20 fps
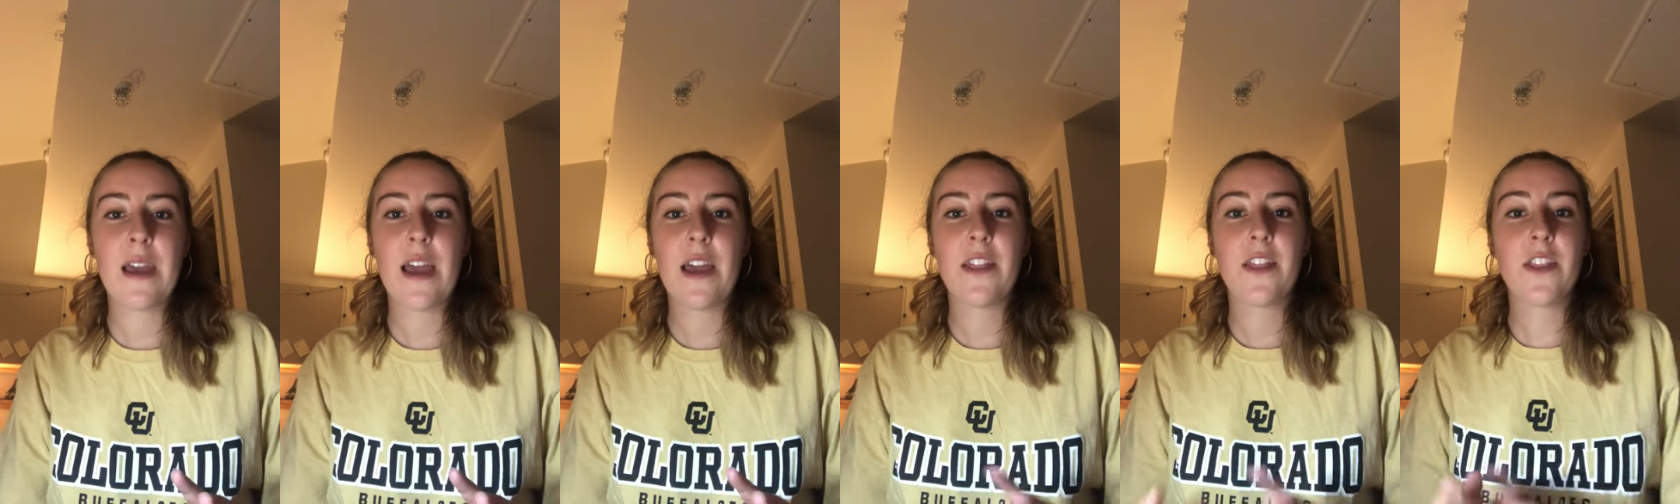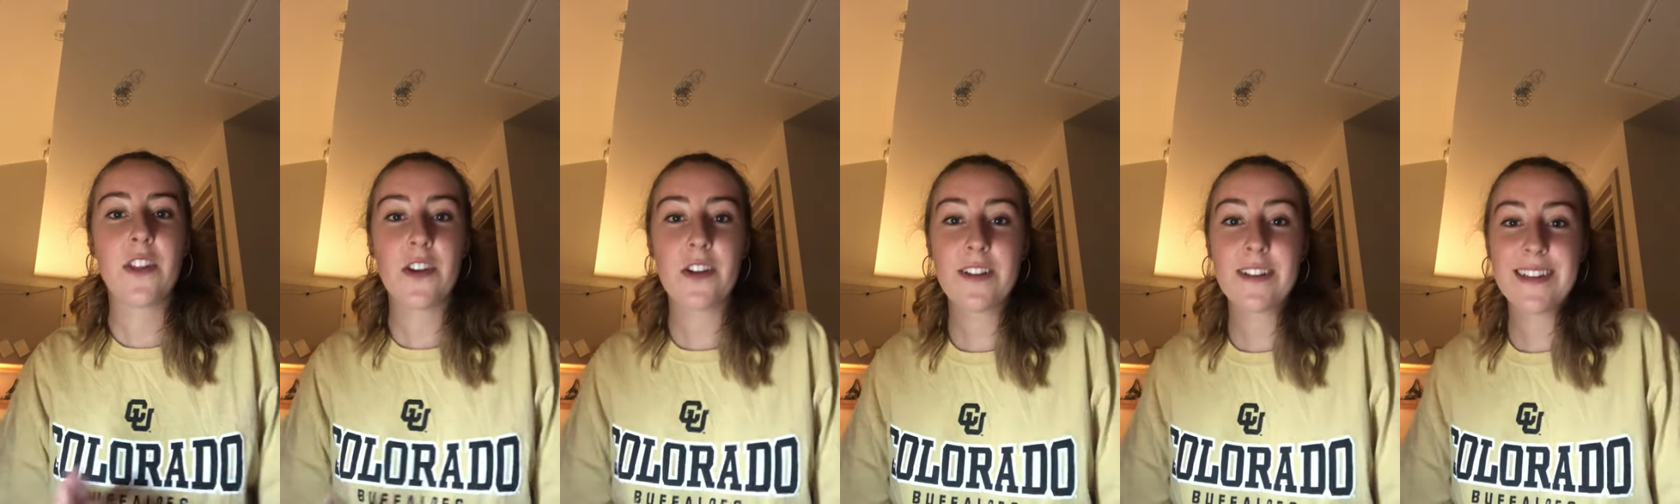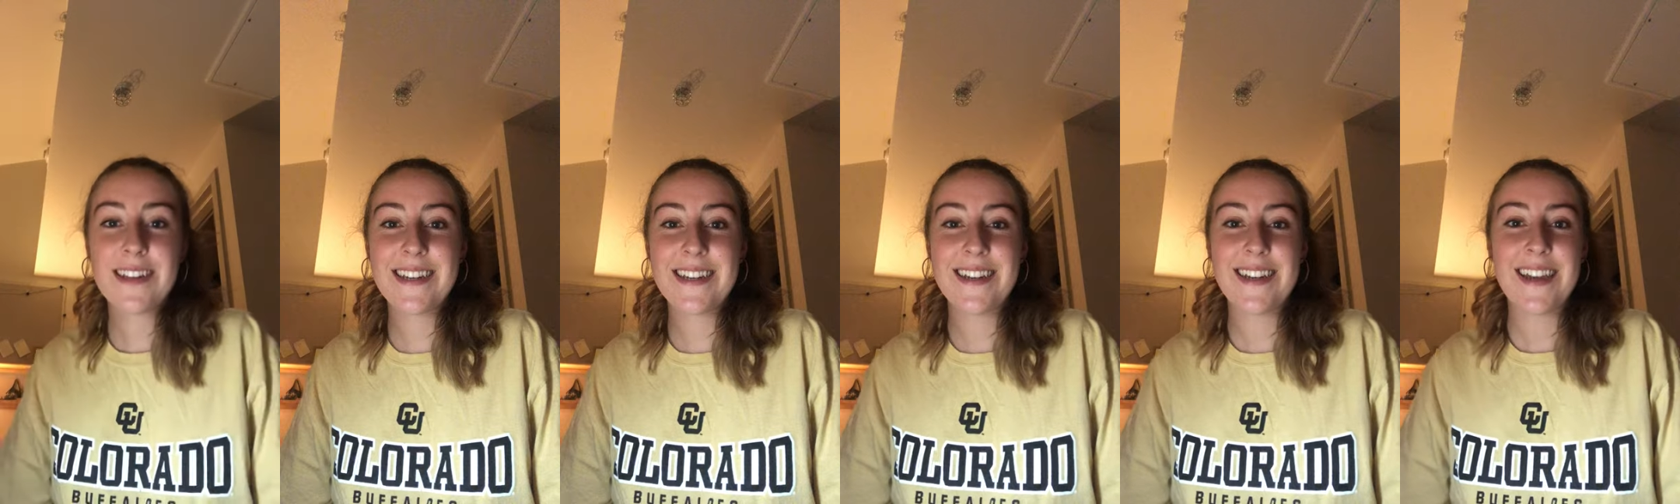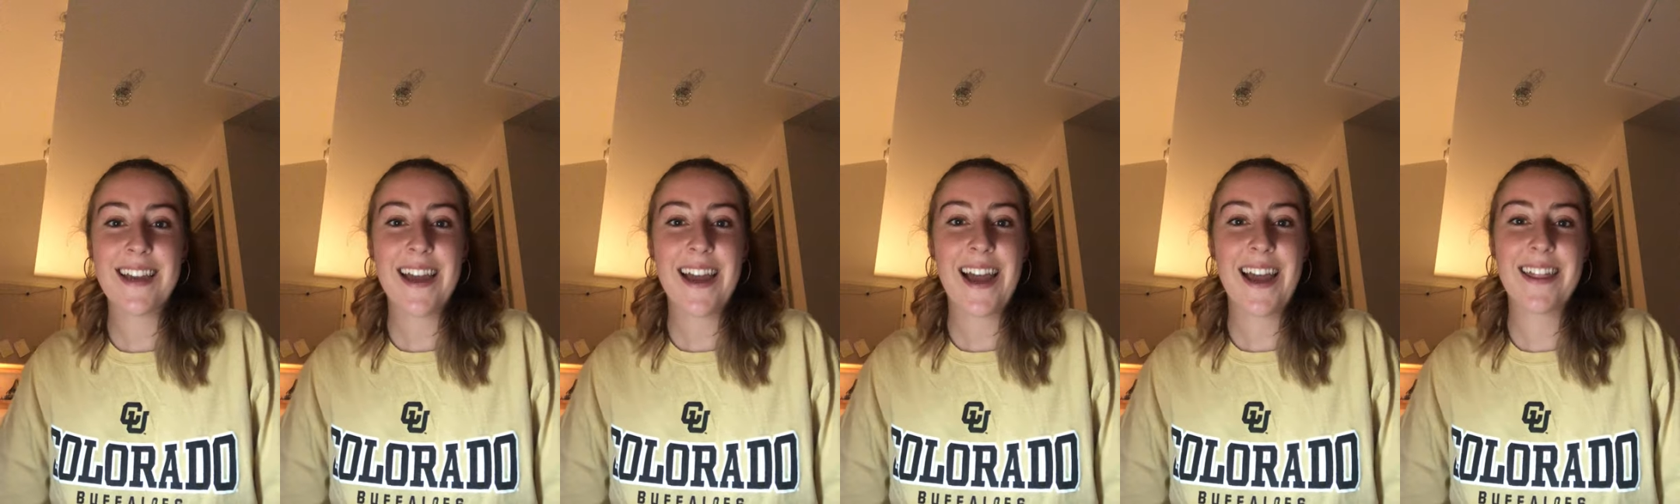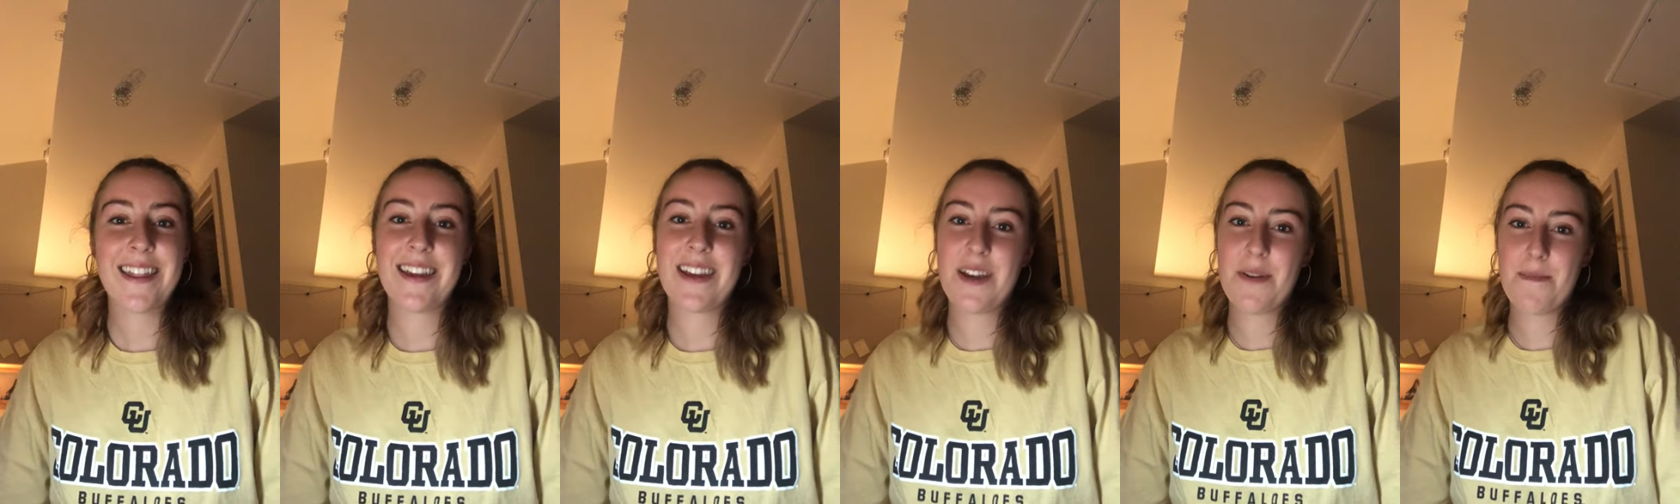And thirdly,
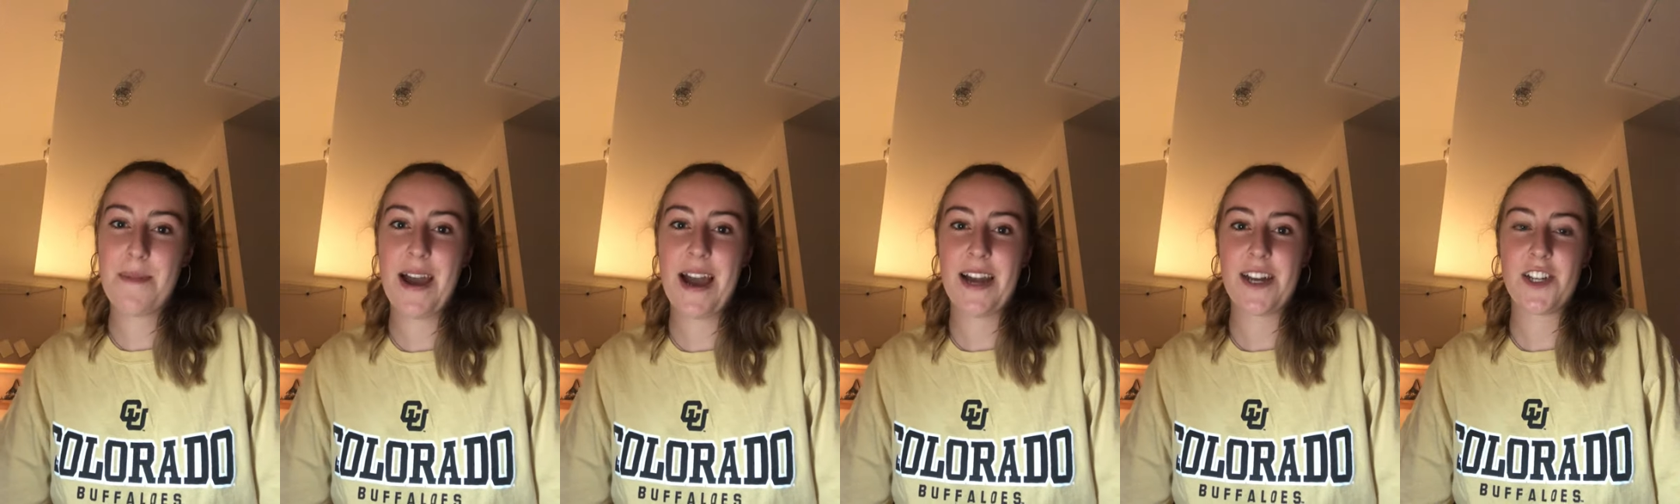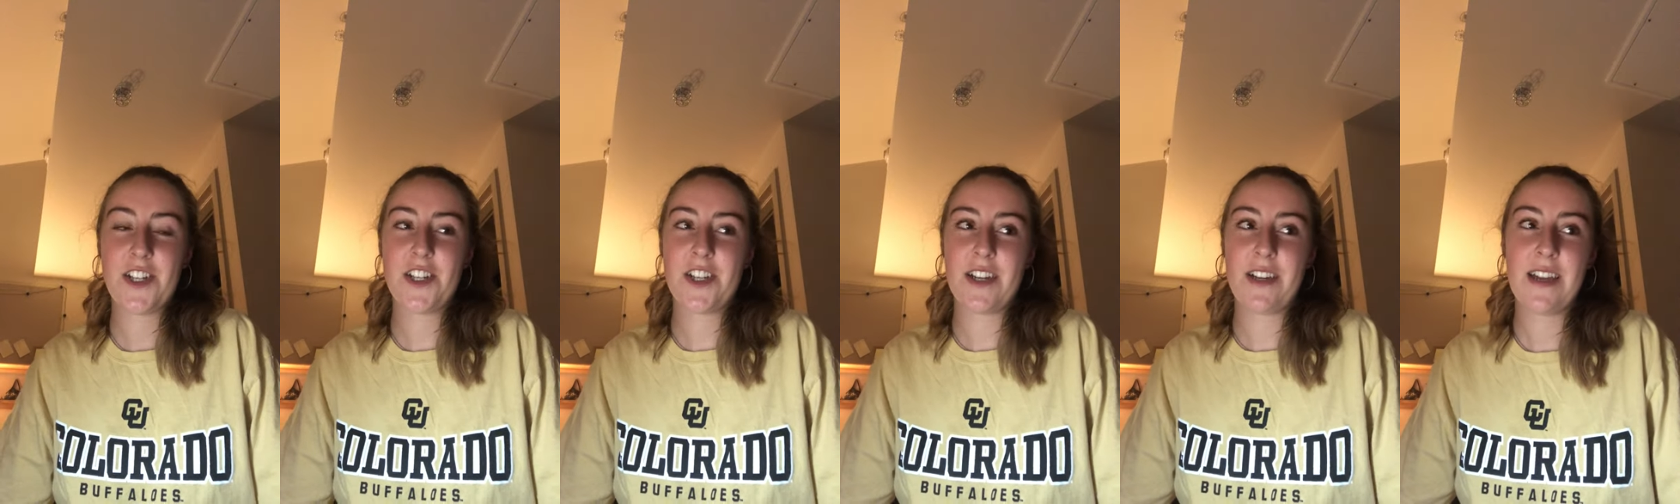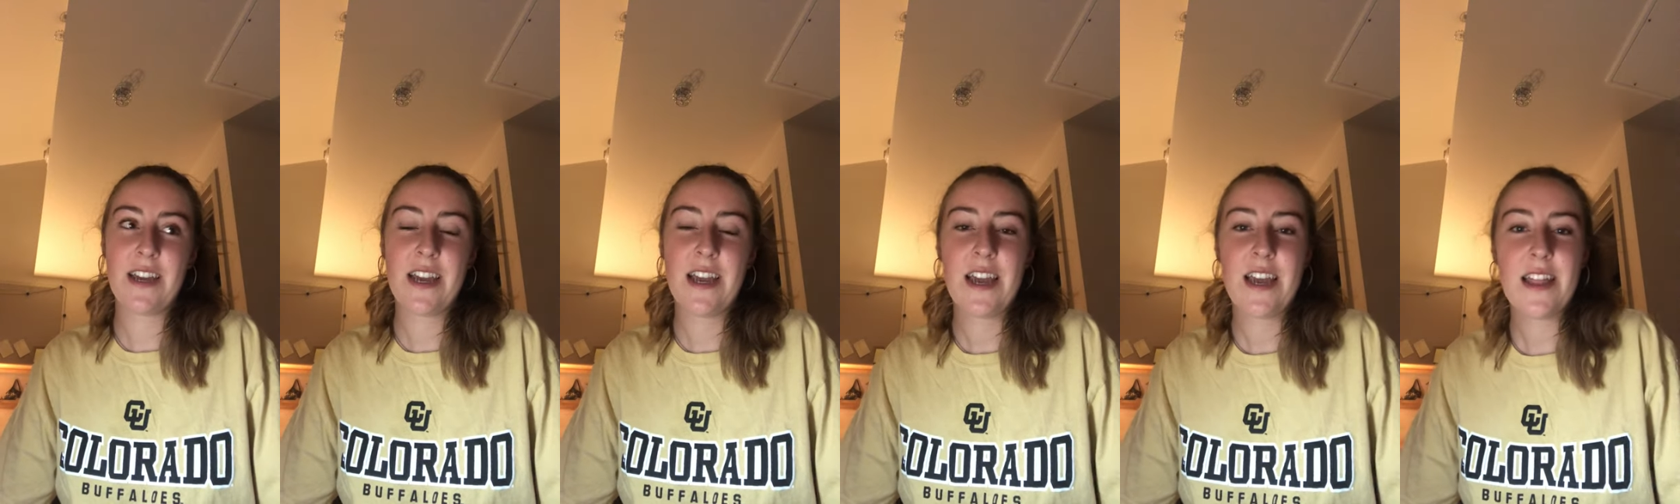I think compassion.